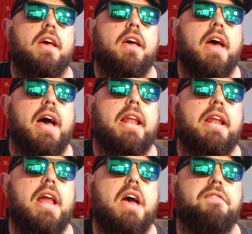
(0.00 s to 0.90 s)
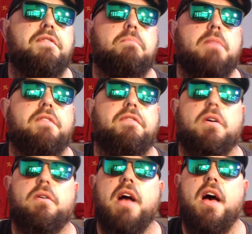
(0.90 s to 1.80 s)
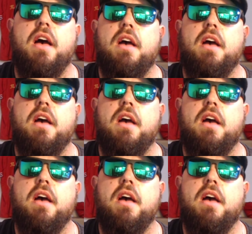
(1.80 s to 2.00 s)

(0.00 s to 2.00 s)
our left midfielder